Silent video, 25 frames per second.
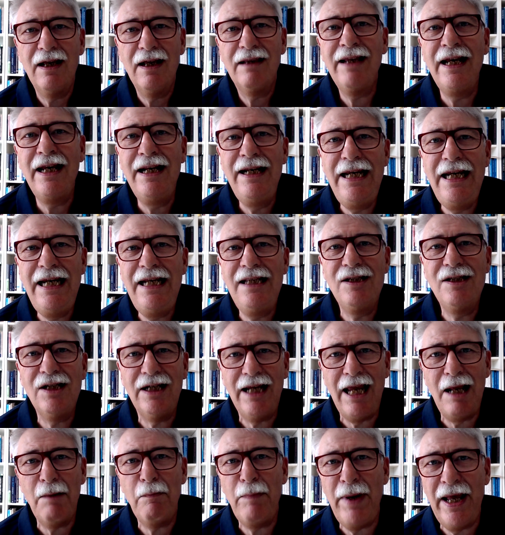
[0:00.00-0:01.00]
They need to
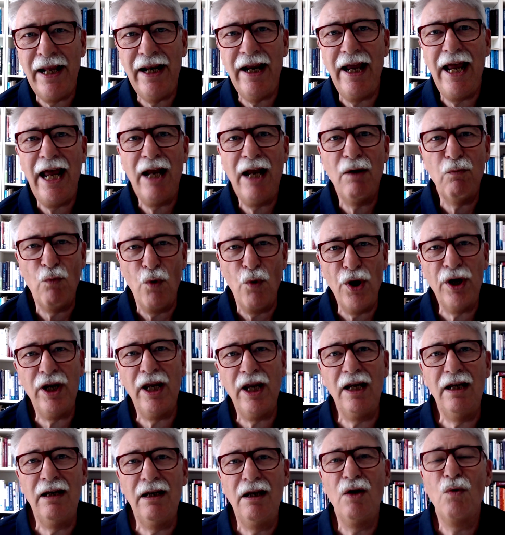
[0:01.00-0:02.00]
get better at
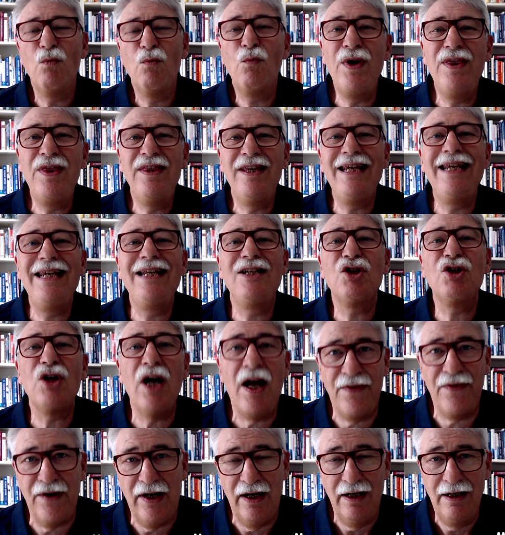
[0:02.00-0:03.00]
working with each
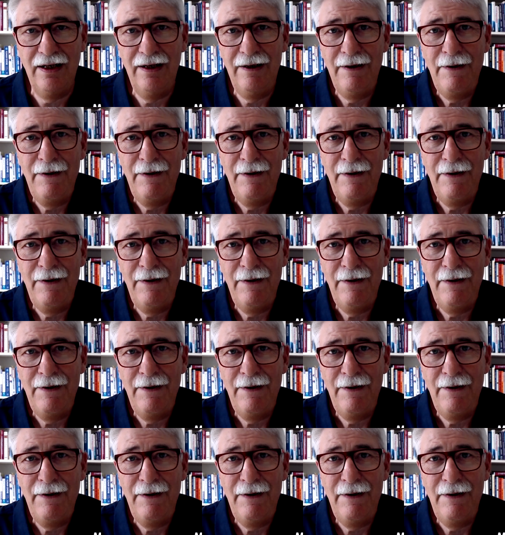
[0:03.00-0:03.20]
other.